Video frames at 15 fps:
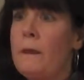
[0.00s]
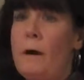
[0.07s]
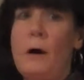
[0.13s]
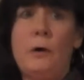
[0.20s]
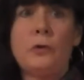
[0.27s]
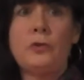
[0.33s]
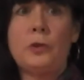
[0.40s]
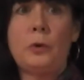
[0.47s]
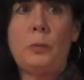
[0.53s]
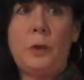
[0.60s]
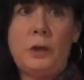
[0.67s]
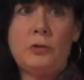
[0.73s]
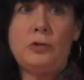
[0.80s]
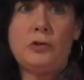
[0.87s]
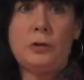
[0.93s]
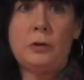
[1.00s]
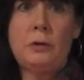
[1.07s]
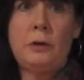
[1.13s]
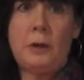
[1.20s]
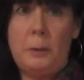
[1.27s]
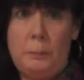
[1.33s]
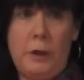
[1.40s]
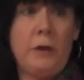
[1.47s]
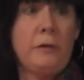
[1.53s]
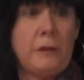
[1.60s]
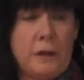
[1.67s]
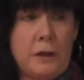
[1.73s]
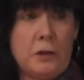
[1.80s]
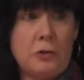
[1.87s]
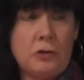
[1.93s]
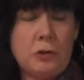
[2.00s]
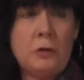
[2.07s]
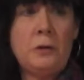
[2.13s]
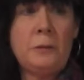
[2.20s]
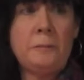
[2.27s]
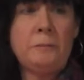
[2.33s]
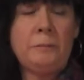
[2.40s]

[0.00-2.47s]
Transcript: Also injured, among the injured,